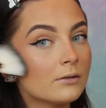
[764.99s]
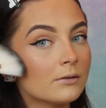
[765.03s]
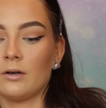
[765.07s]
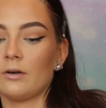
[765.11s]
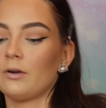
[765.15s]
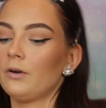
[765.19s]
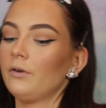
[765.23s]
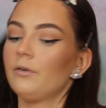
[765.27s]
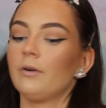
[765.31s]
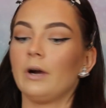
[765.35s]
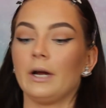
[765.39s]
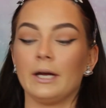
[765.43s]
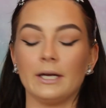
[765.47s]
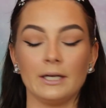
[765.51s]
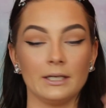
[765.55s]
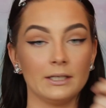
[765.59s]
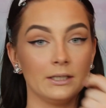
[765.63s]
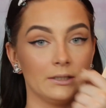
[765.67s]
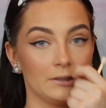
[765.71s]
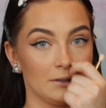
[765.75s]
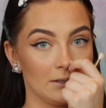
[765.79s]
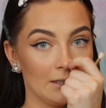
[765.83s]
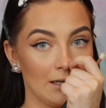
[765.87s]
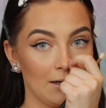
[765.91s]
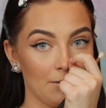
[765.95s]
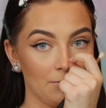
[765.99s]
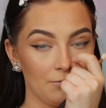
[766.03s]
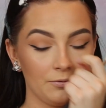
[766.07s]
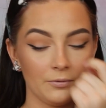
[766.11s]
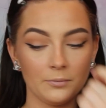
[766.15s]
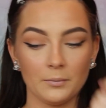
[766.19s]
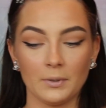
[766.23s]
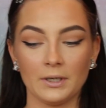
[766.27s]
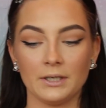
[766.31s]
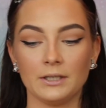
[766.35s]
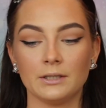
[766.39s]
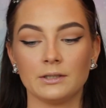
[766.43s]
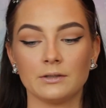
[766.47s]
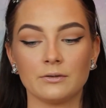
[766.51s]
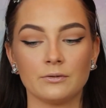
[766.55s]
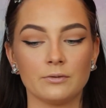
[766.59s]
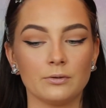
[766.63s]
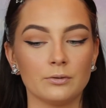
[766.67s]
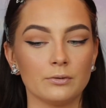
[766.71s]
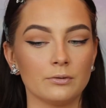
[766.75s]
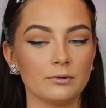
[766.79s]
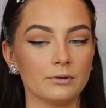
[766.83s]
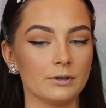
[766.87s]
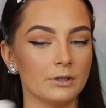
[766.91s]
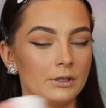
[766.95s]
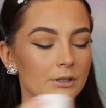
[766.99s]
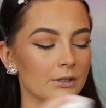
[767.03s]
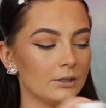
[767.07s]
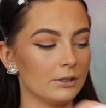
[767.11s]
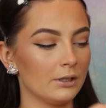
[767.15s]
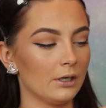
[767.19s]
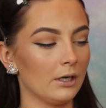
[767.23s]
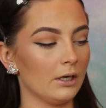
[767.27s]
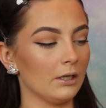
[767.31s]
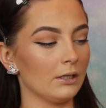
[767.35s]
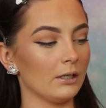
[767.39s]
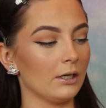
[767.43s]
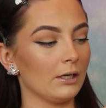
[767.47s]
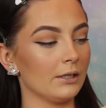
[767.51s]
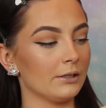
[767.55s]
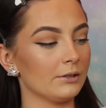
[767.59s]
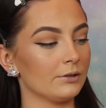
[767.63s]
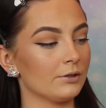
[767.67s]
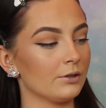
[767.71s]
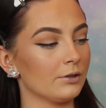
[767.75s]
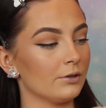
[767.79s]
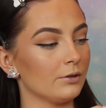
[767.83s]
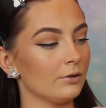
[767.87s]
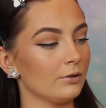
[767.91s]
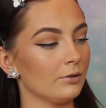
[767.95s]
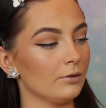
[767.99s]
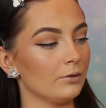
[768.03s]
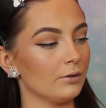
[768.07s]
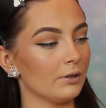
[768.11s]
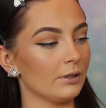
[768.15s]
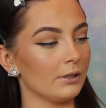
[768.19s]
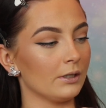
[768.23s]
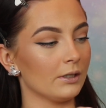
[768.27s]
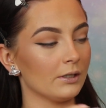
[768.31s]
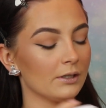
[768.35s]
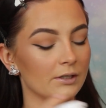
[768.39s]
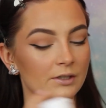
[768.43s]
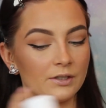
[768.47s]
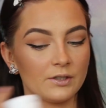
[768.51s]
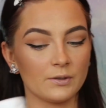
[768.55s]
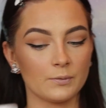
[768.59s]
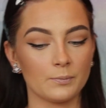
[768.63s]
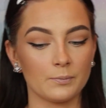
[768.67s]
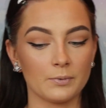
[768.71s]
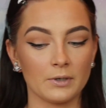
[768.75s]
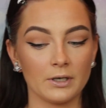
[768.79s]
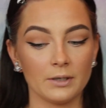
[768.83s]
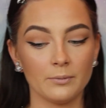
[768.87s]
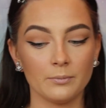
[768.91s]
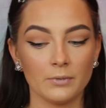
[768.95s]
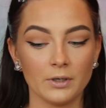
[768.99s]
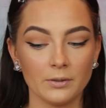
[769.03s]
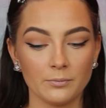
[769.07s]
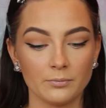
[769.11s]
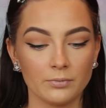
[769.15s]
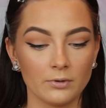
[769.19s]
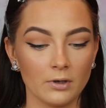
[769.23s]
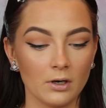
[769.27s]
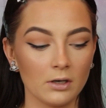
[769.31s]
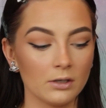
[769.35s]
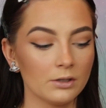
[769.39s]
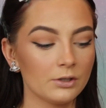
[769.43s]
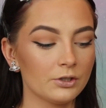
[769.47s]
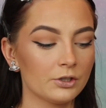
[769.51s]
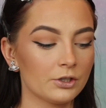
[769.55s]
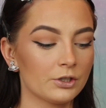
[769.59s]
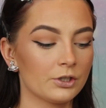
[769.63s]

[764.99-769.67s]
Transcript: Alright, and now for my inner corner, I like to again spray my brush